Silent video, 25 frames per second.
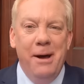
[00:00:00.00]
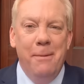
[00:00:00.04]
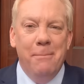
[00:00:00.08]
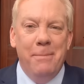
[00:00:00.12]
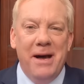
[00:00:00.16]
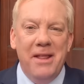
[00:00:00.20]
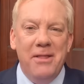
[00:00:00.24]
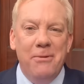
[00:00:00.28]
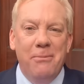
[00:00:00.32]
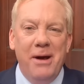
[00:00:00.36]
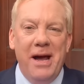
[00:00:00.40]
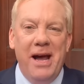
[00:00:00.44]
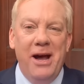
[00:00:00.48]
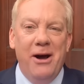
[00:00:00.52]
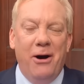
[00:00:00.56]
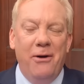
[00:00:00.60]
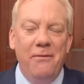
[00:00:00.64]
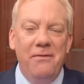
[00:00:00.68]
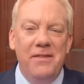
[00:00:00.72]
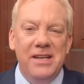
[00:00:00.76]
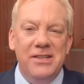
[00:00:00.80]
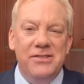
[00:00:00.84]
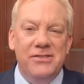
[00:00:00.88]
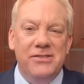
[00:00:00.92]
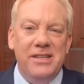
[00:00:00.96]
By the way,
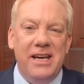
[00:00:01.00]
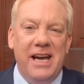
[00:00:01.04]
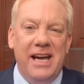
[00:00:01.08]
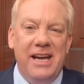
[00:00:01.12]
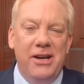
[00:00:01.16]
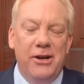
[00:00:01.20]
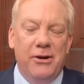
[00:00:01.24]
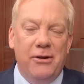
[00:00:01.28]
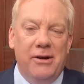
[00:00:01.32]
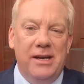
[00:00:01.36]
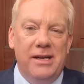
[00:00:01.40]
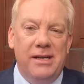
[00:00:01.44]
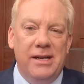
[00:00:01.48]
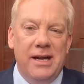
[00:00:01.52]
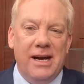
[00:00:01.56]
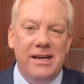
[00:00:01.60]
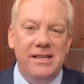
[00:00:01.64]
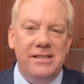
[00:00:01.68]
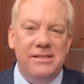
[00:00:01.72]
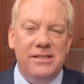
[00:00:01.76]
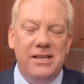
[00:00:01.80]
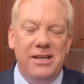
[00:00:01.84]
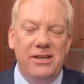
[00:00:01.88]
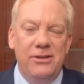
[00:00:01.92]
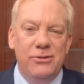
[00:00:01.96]
on this day, you know, in
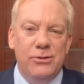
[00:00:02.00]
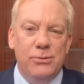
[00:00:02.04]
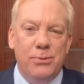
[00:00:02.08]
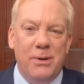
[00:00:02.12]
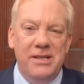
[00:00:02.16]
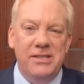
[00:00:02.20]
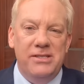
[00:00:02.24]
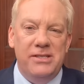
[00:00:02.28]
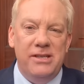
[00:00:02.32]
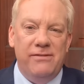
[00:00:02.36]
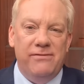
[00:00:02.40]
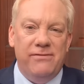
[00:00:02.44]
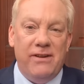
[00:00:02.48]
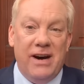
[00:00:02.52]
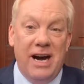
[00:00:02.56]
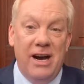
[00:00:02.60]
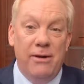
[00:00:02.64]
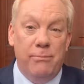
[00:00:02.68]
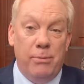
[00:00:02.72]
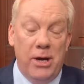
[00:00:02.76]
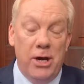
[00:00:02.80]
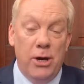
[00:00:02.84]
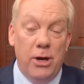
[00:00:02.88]
1925,